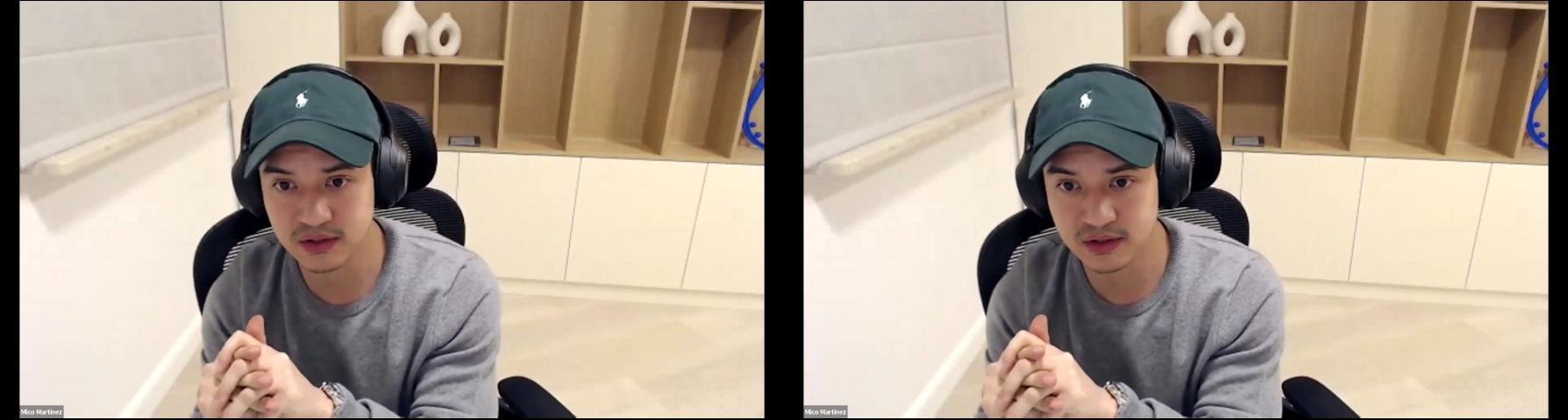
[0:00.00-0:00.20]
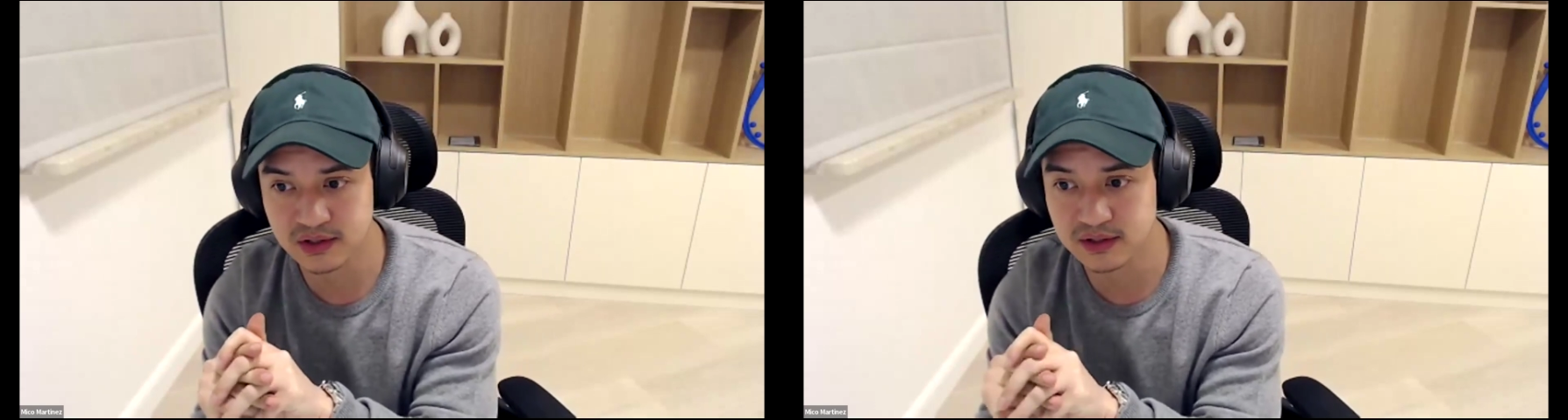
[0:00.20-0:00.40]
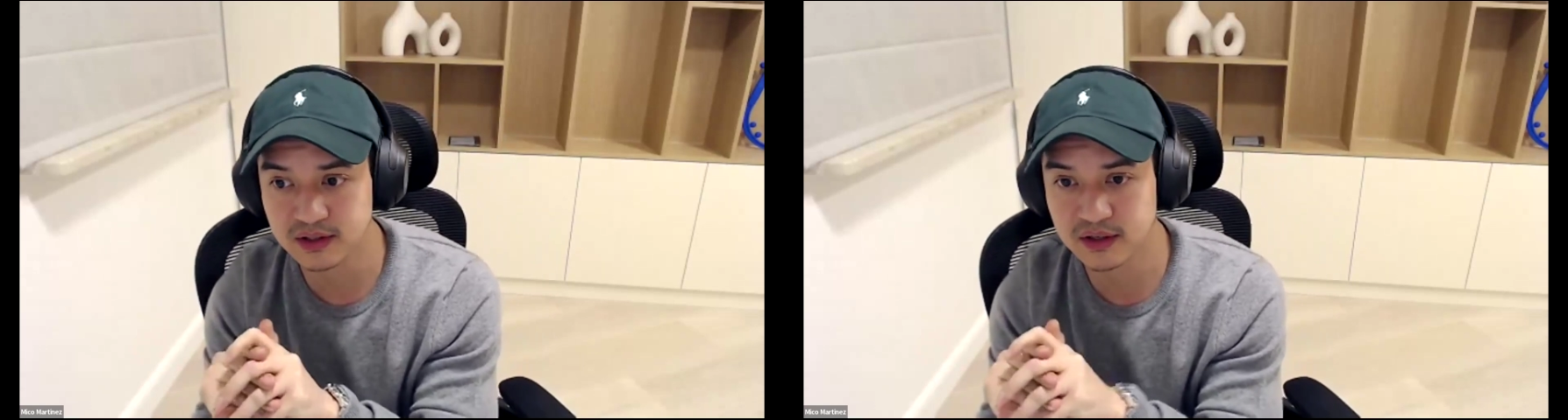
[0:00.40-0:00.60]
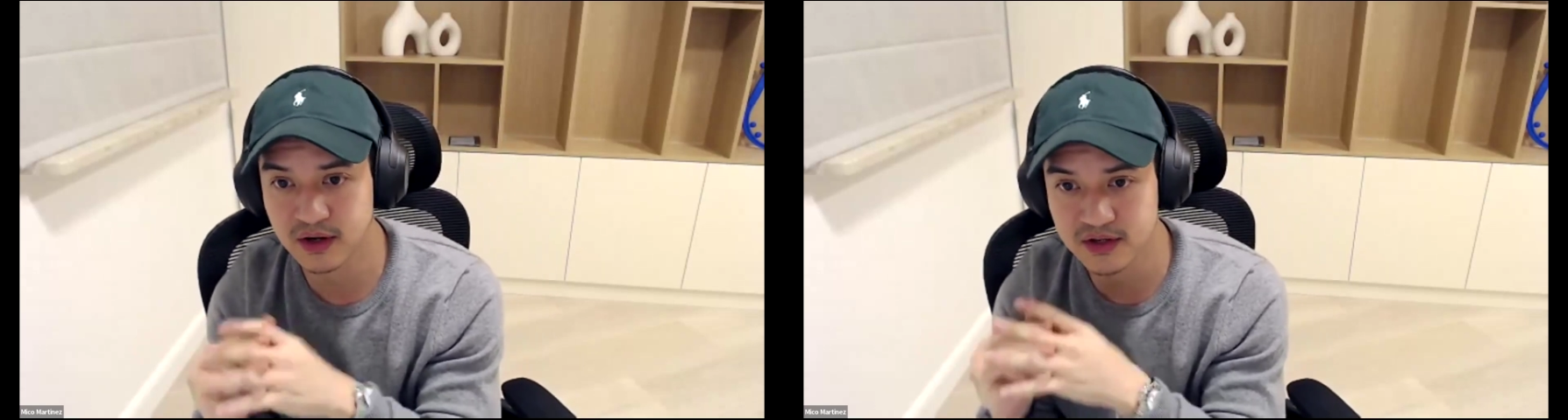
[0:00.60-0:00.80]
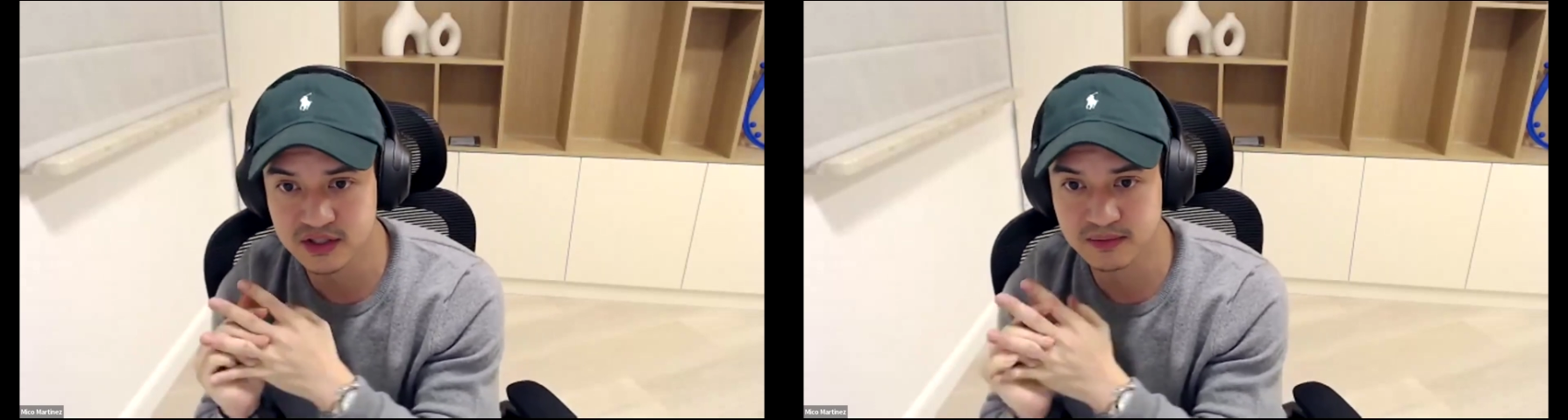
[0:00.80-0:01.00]
your
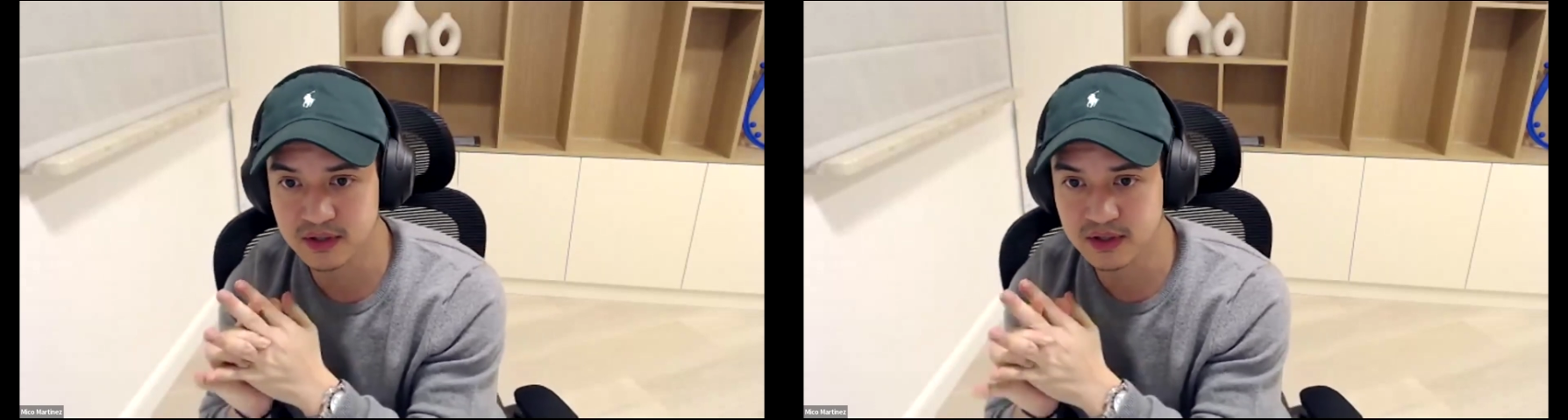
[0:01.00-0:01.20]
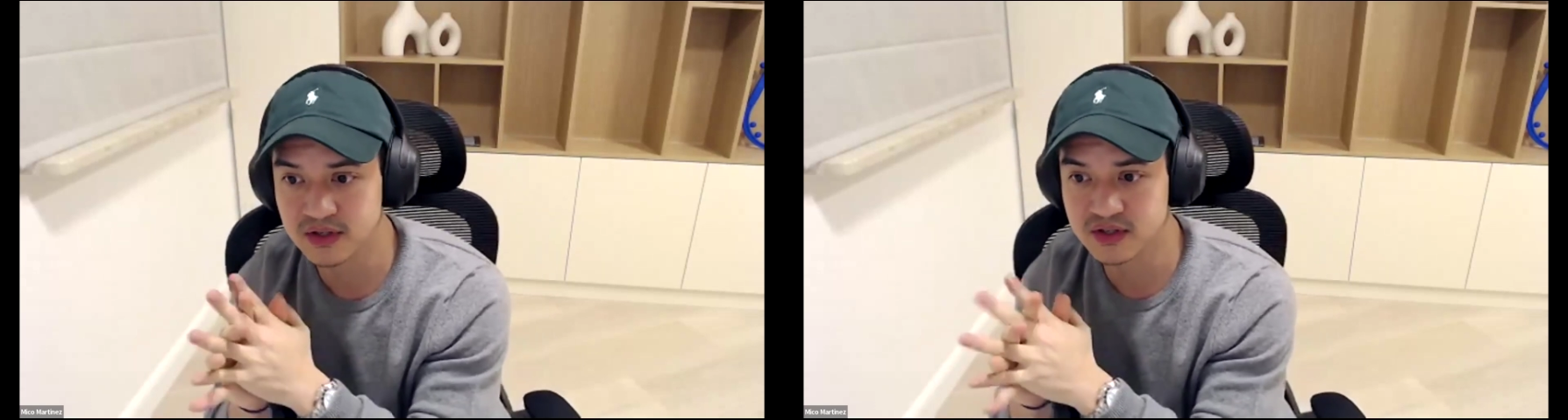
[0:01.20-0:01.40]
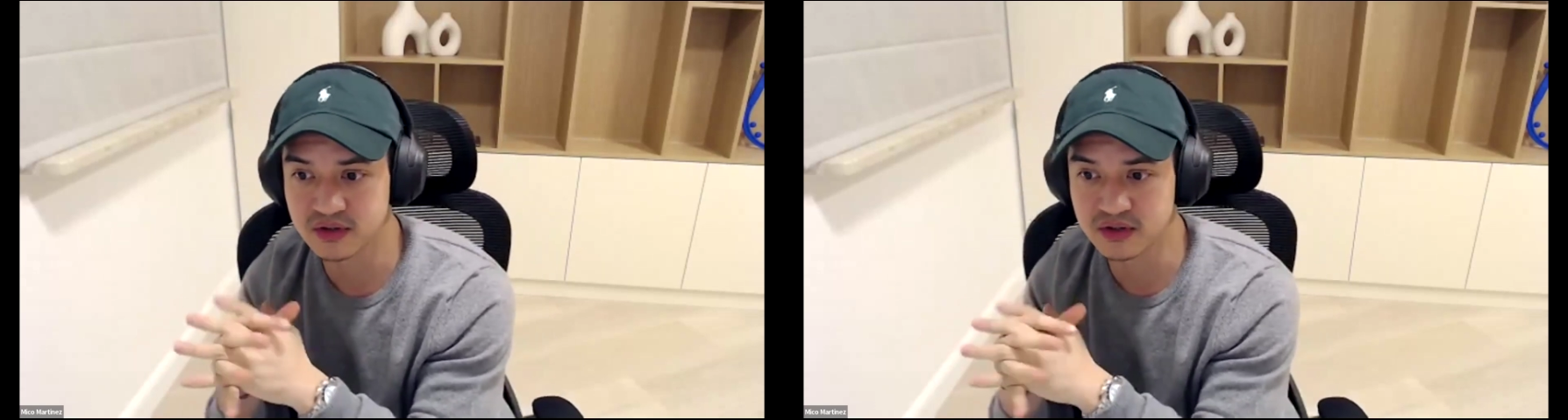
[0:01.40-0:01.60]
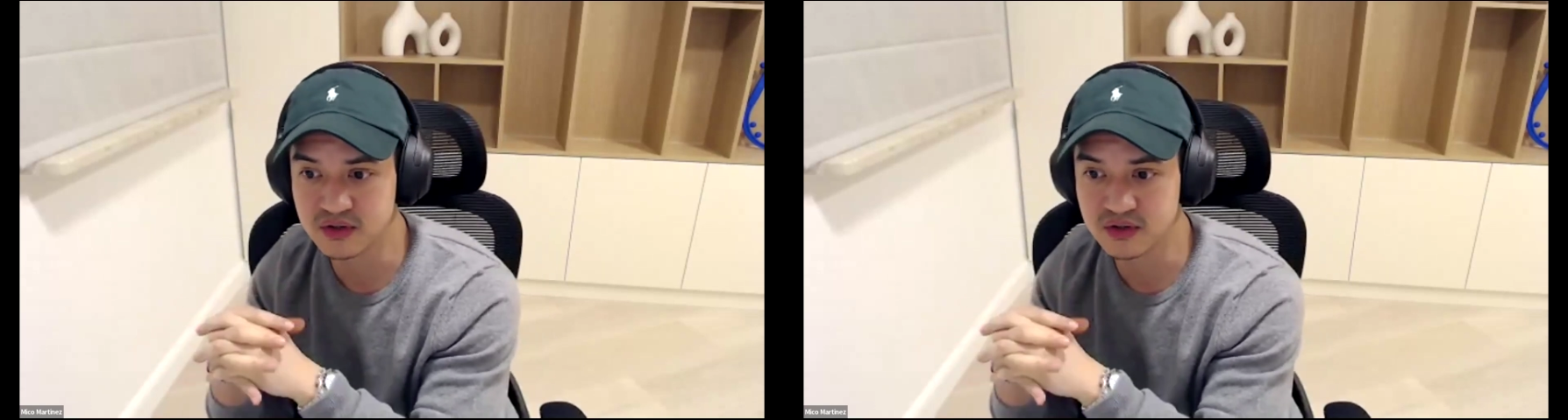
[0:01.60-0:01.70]
customers or